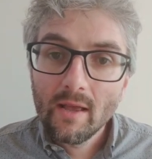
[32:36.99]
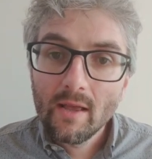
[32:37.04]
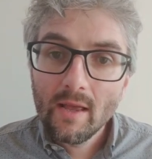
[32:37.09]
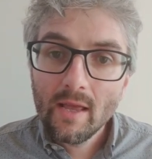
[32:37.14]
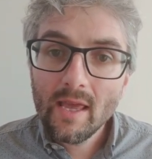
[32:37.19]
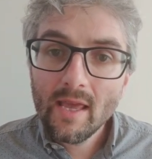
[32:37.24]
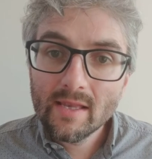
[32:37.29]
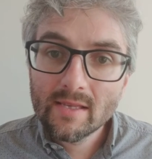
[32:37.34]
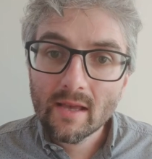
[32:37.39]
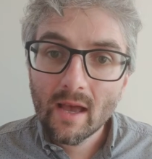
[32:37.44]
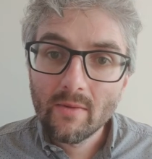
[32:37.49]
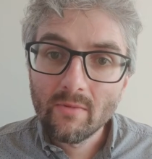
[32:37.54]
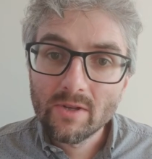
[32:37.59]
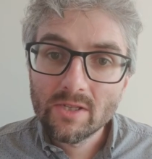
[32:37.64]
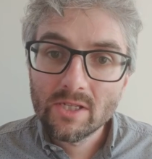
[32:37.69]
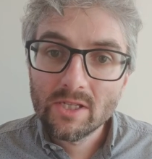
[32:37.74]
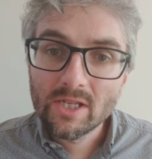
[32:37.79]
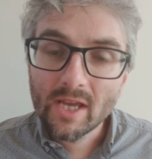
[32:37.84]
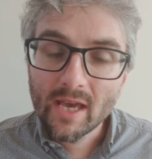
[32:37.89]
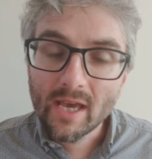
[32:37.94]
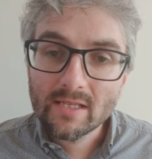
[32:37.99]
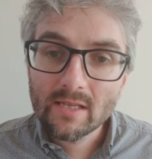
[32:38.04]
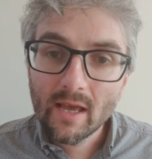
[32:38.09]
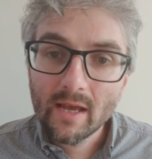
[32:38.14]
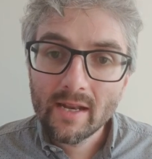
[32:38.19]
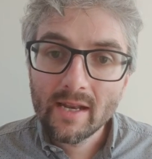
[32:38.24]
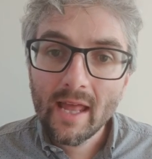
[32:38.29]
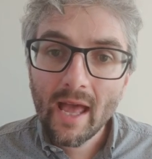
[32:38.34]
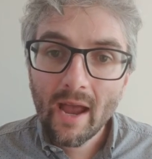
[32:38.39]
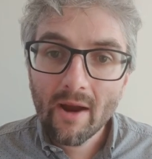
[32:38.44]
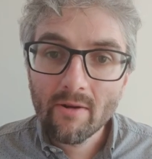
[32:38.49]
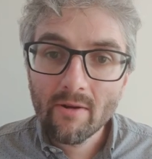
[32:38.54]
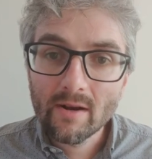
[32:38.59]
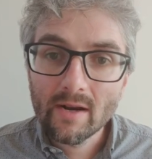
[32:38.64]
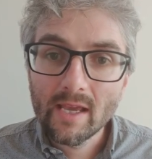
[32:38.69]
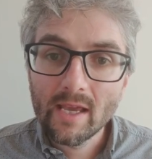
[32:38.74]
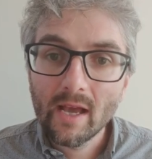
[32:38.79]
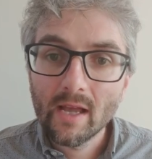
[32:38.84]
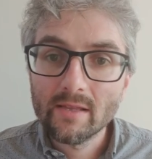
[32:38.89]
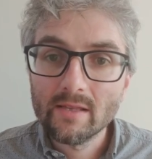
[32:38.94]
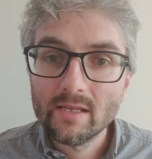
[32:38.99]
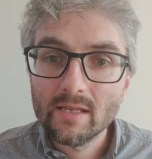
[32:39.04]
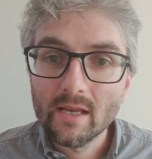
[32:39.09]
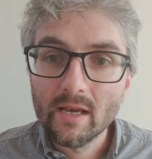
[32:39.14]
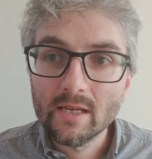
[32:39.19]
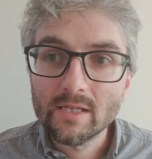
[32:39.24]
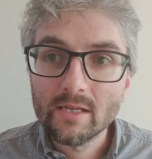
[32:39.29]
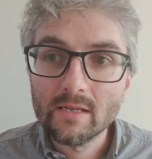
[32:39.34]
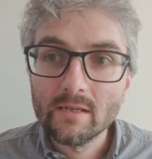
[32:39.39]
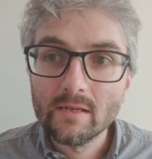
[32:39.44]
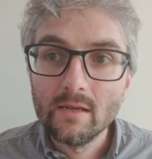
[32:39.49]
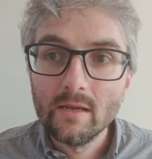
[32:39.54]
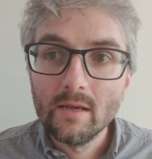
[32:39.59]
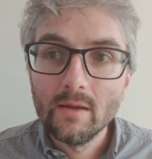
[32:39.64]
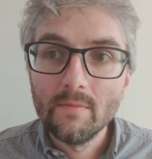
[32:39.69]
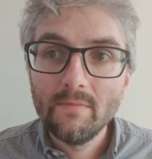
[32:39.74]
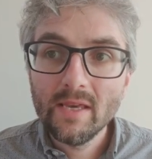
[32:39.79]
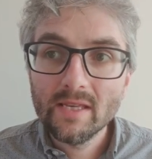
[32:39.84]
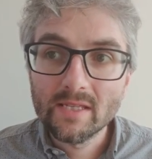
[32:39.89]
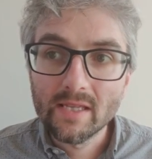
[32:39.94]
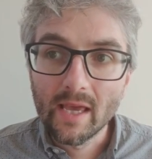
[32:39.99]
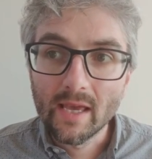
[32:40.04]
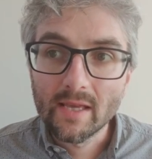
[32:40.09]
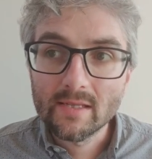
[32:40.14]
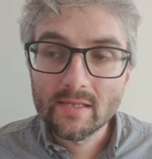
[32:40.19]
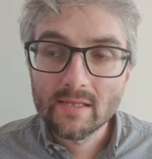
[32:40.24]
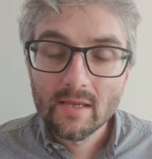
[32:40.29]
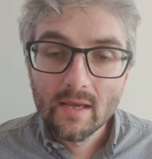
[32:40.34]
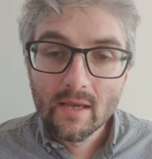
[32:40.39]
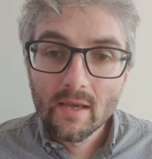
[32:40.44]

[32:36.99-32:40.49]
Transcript: is, I would suggest, an inherently uncertain business,